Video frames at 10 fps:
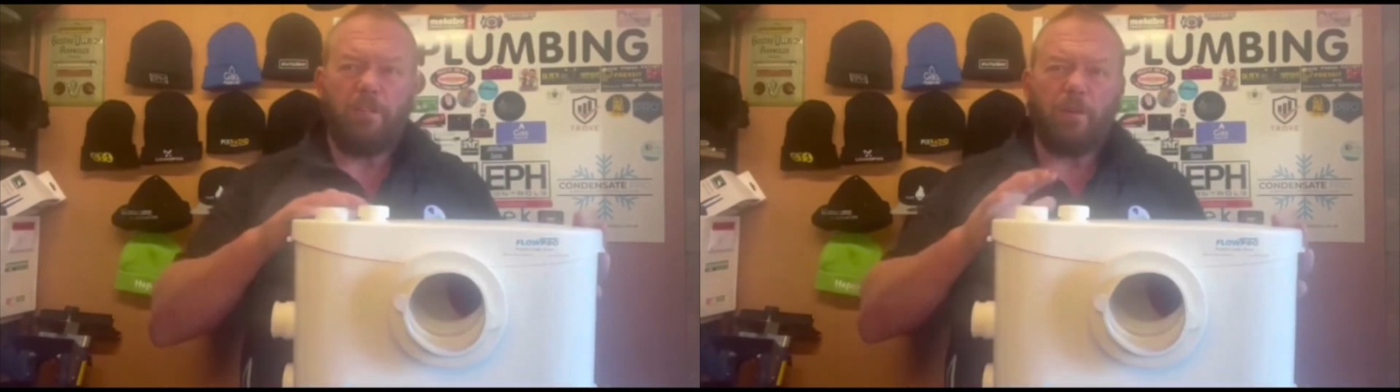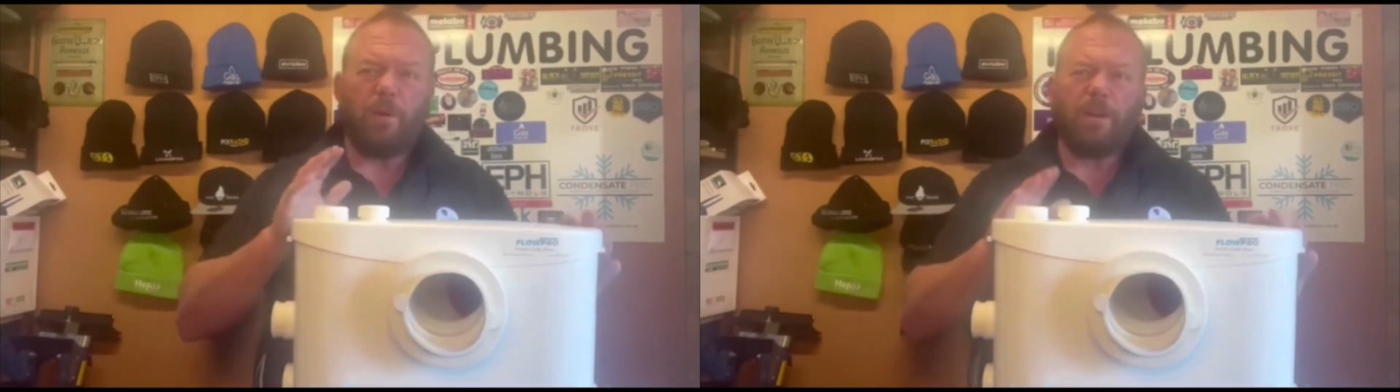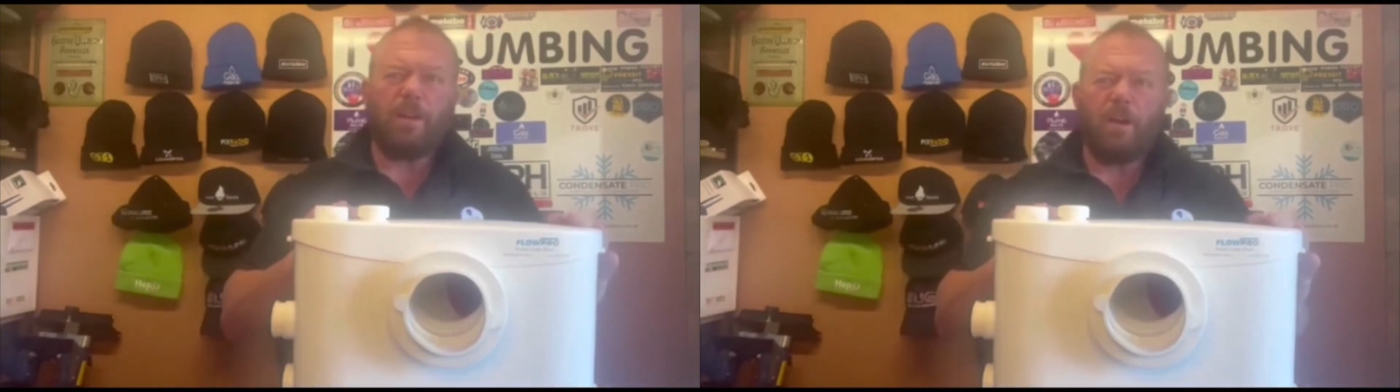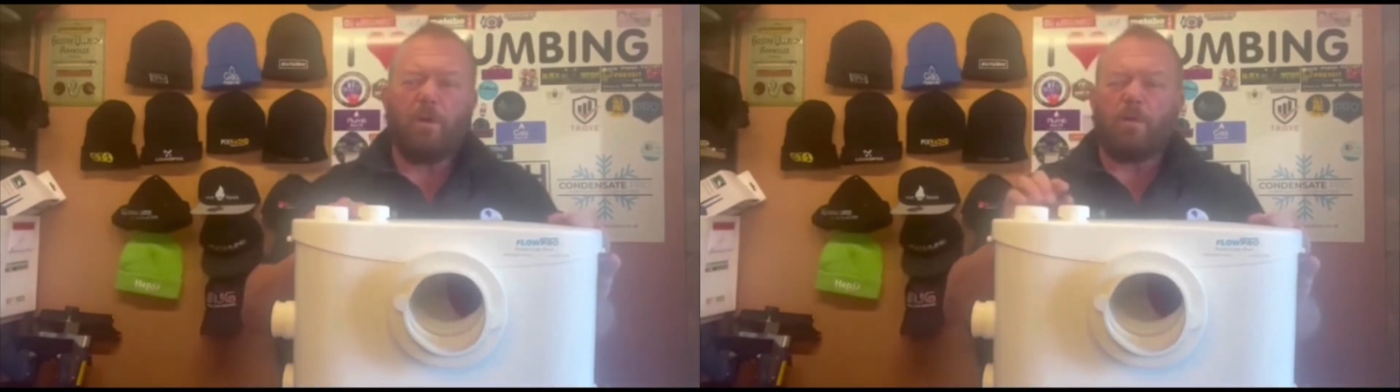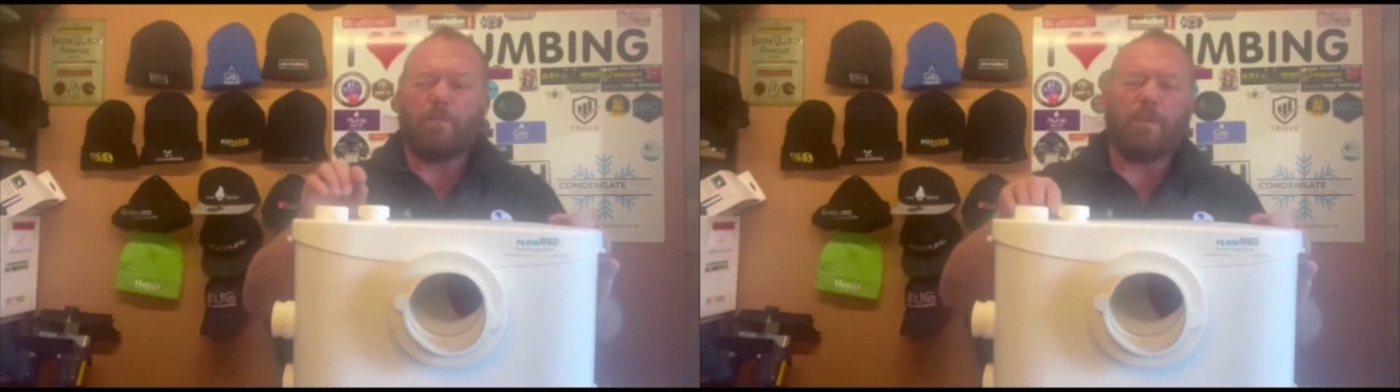you want to
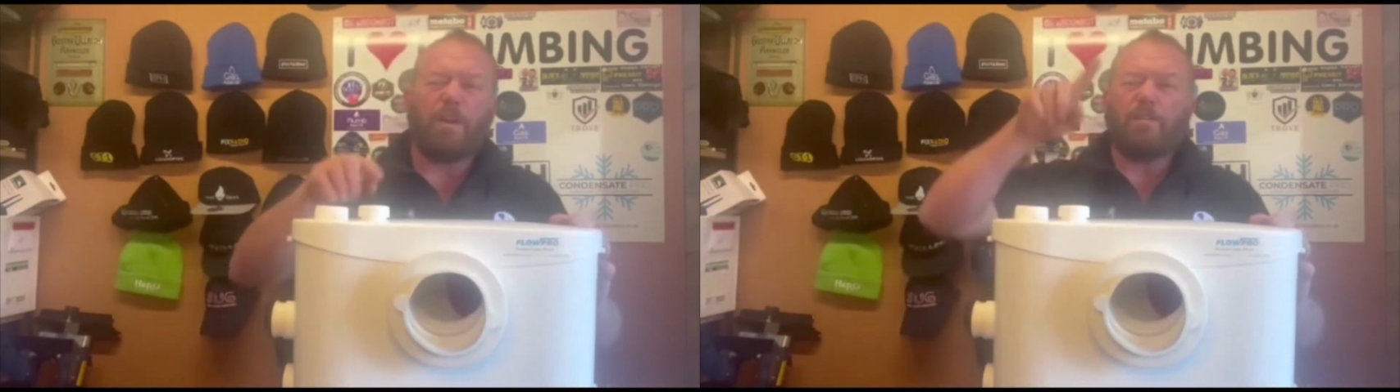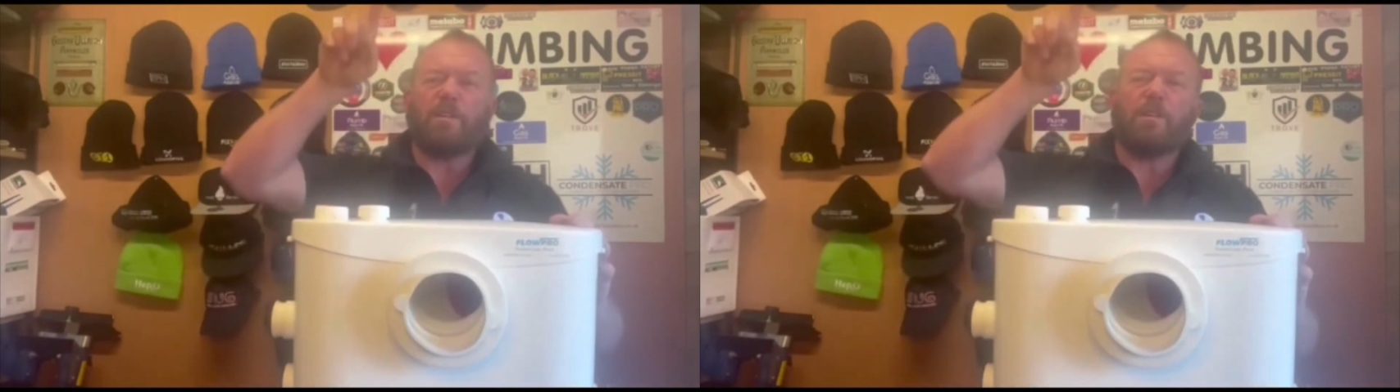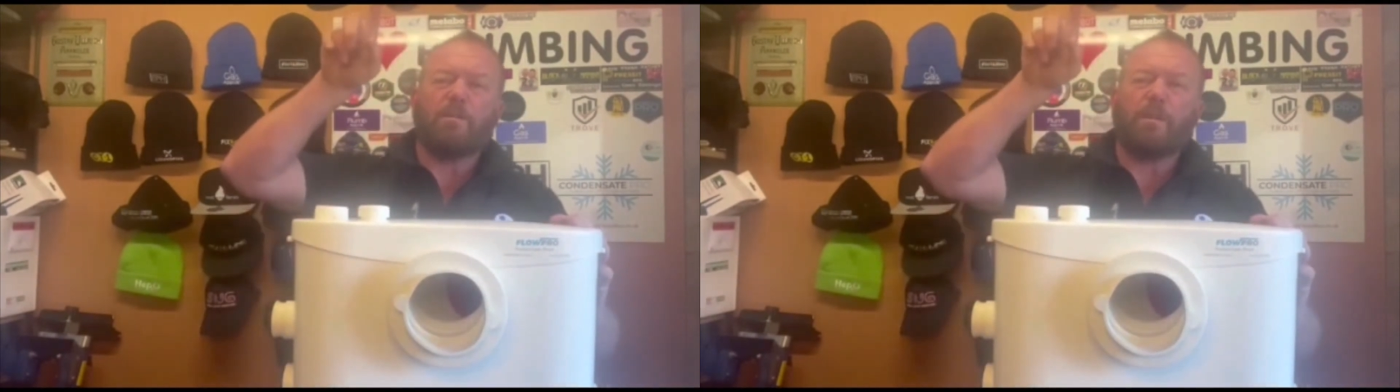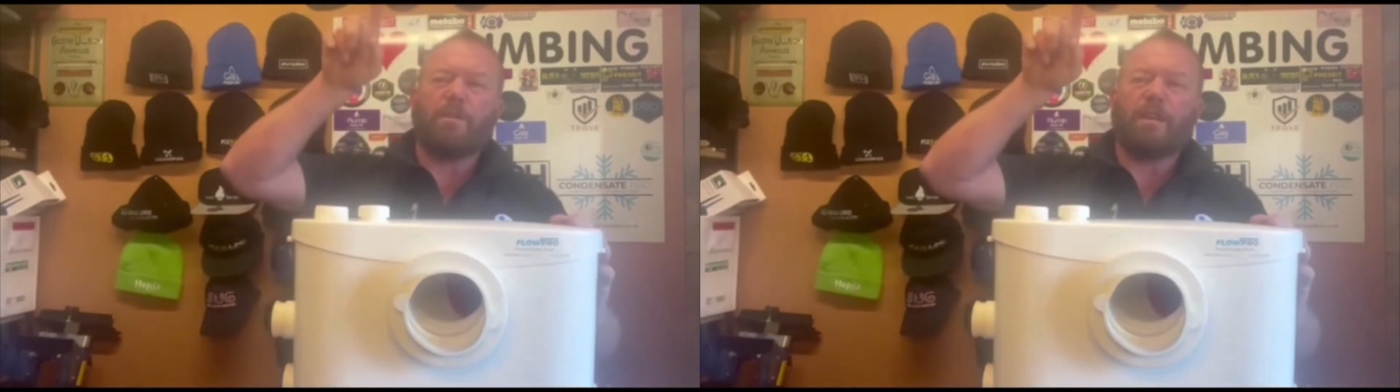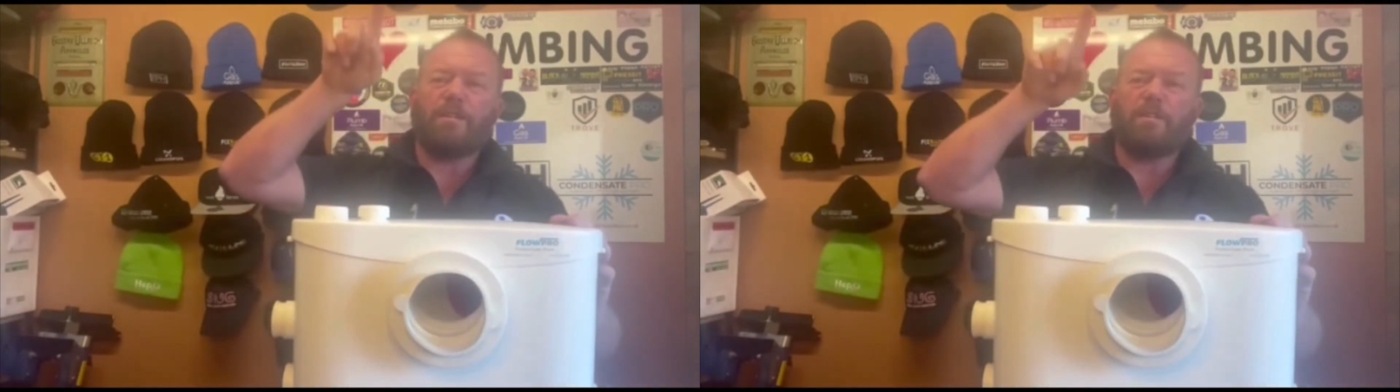go vertical with
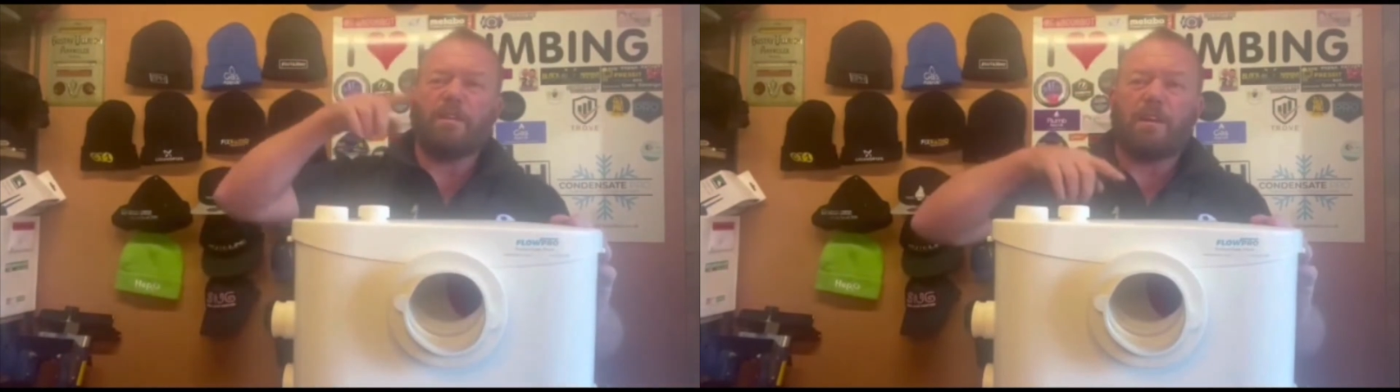this,